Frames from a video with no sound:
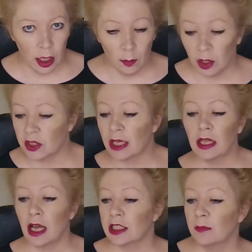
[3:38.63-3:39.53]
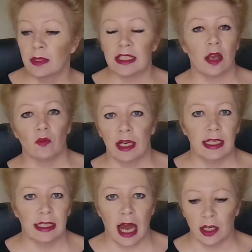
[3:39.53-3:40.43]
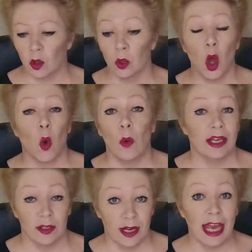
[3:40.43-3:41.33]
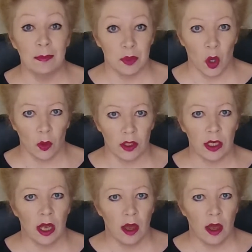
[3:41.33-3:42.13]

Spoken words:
Because unlike simply, say, reading an article where your name's on it,